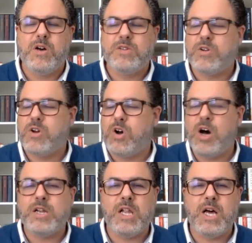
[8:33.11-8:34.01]
sort of
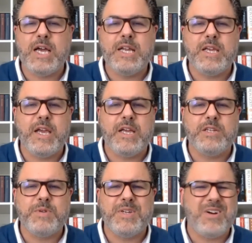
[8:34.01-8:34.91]
online
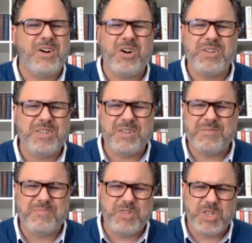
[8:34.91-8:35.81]
engagement, hard
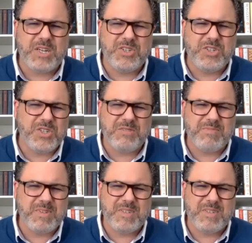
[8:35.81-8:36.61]
to judge and